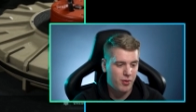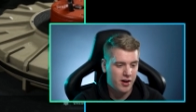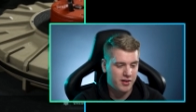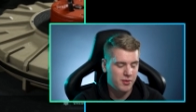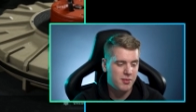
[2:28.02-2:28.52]
up
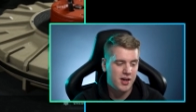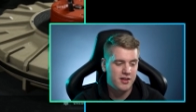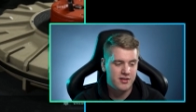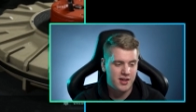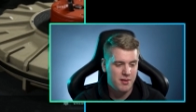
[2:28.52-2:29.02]
Proximity
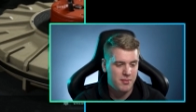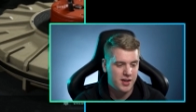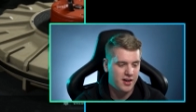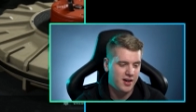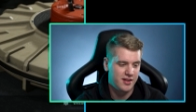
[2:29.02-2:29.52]
Mine this time
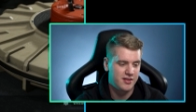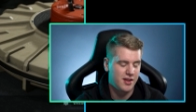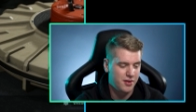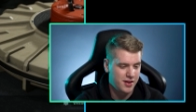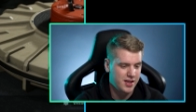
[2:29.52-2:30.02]

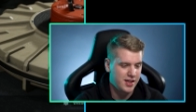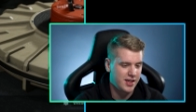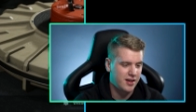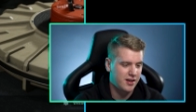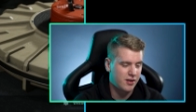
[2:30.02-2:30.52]
because
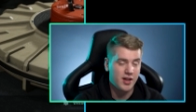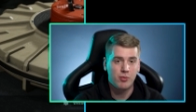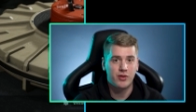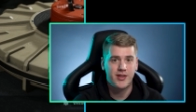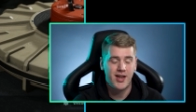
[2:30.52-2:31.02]
the
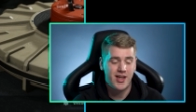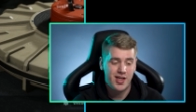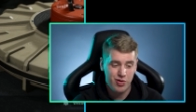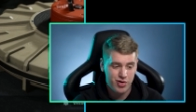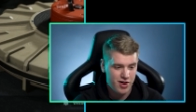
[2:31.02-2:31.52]
Claymore's got a
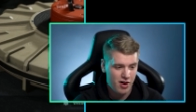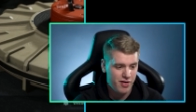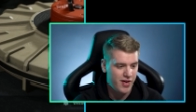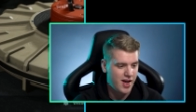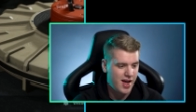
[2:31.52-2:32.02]
huge
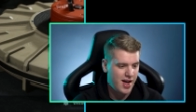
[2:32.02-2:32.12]
nerf.